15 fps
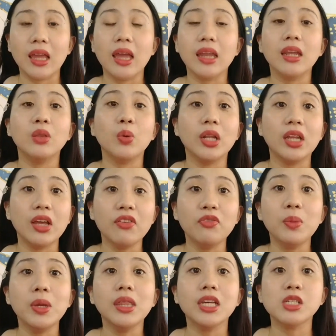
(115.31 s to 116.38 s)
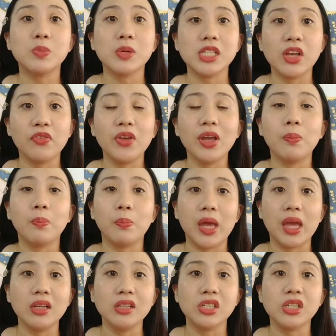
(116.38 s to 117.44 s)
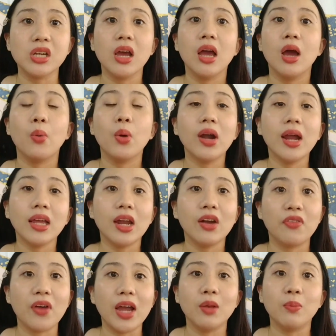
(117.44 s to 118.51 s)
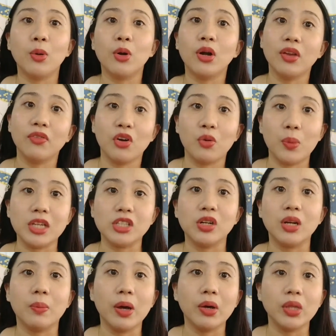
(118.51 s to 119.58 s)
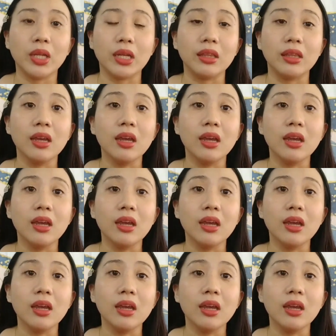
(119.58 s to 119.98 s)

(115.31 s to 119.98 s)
and it will give me the specific page where I can find more information about it.